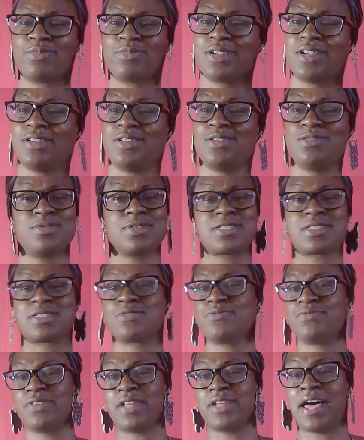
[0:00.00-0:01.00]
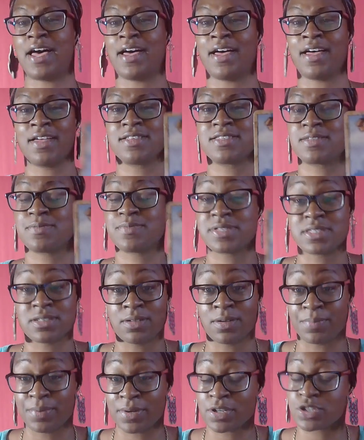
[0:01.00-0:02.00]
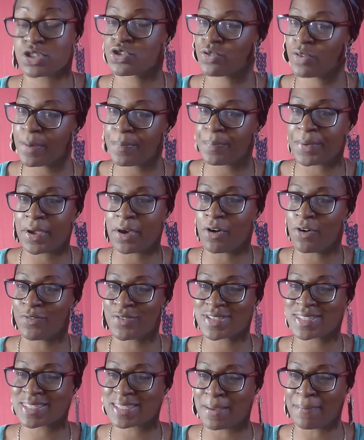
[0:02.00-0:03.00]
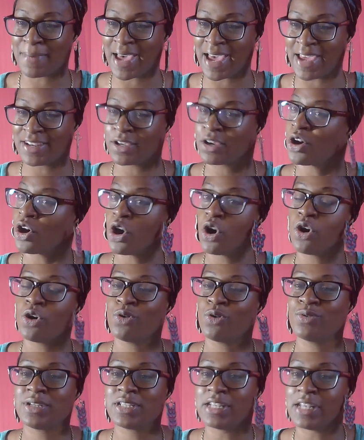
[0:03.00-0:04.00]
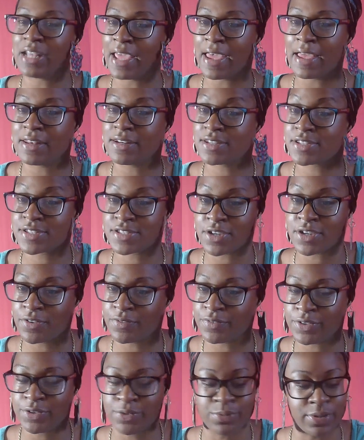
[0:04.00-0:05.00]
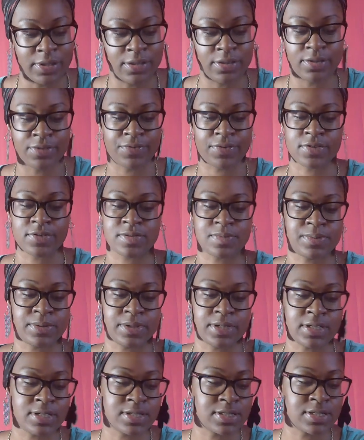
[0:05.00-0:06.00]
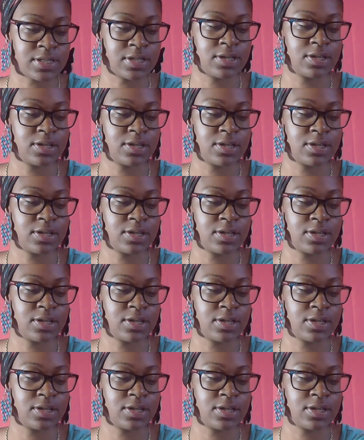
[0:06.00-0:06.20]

you was too fly to be sitting up here tripping over somebody who did not deserve you in the first place.